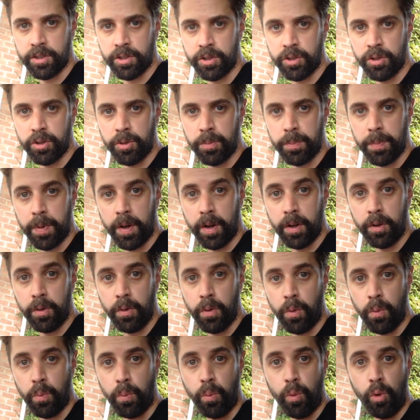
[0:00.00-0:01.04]
to
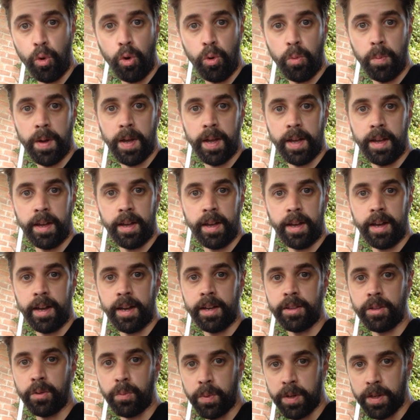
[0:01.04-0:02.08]
blow warm air
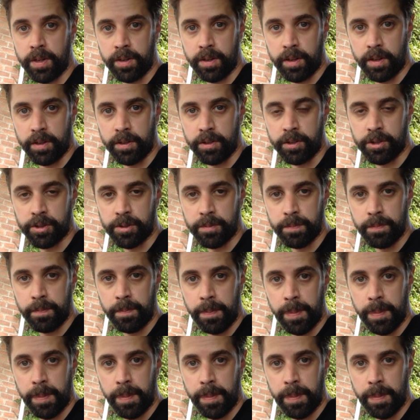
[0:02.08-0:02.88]
at the windows,